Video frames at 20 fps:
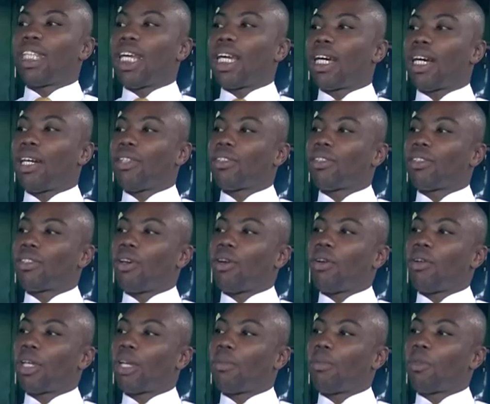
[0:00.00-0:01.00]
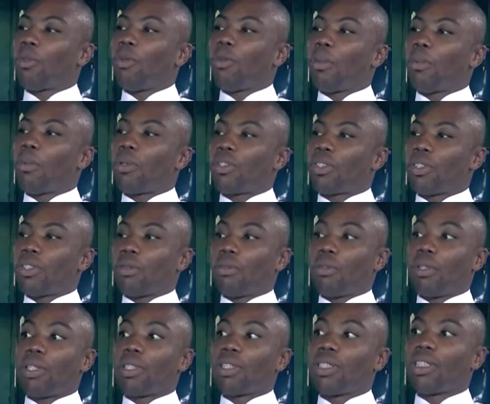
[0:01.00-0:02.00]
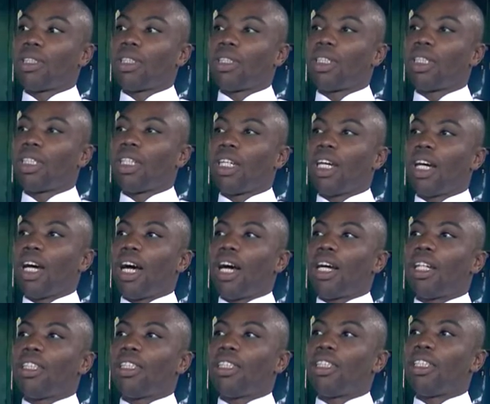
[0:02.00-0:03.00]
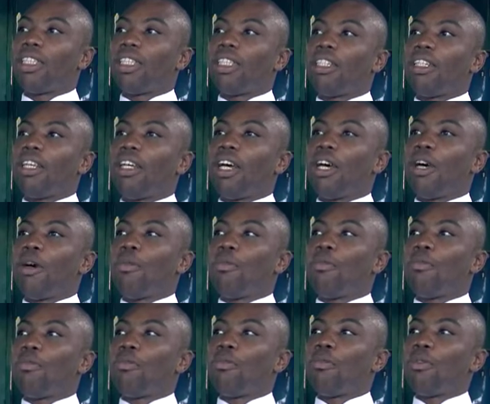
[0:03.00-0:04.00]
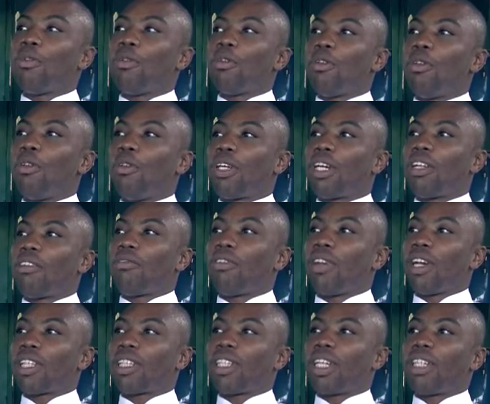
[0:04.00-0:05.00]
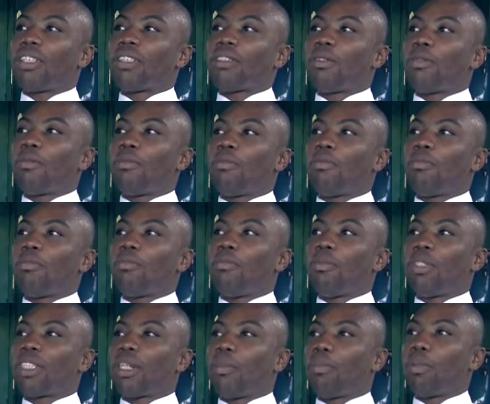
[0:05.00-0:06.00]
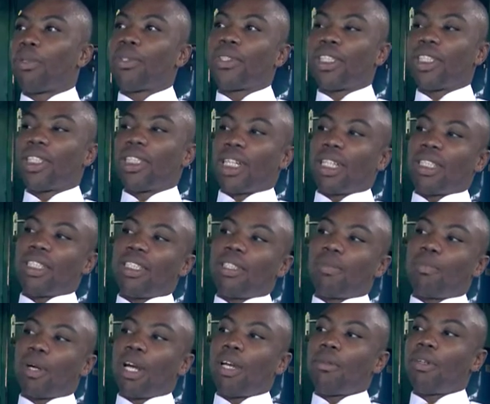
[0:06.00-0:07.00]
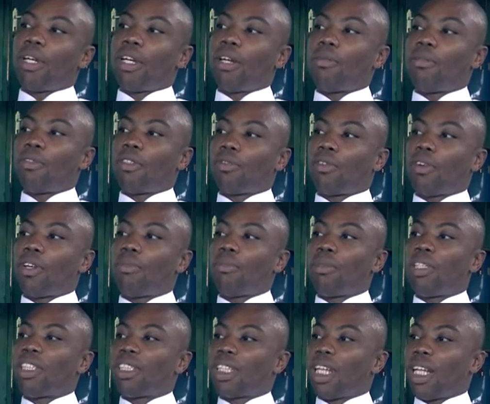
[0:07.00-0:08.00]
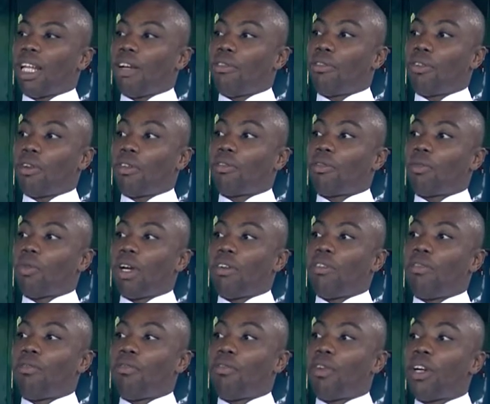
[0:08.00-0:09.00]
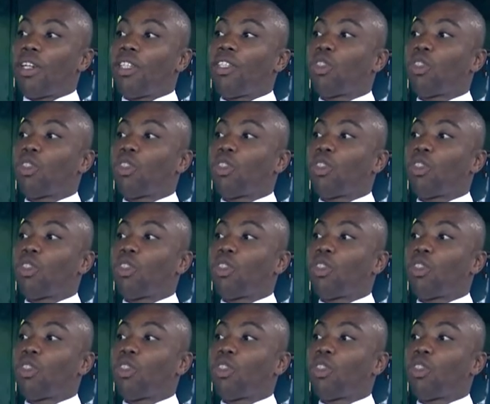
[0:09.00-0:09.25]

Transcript: take out all chemical weapons in the world. And um, you look at the fact that Mr. Putin and his, prime, um, his foreign minister Lavrov were very